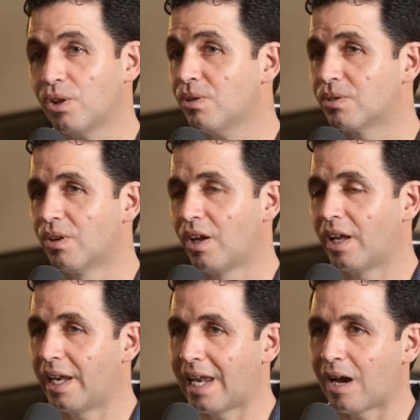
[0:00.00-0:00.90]
Oh,
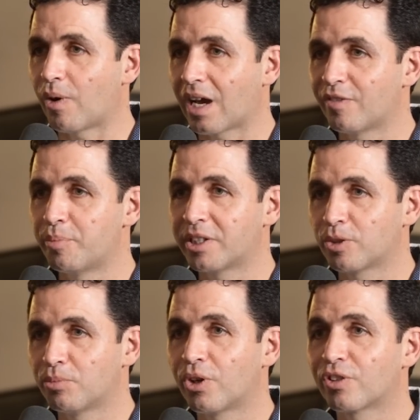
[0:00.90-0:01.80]
now I have a
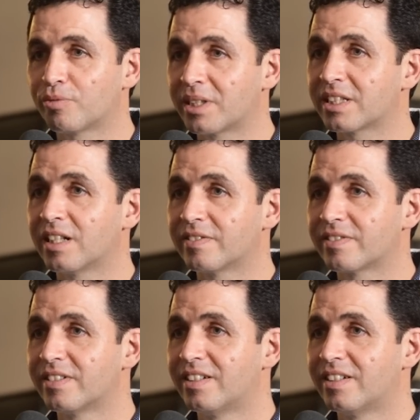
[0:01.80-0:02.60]
mental model of myself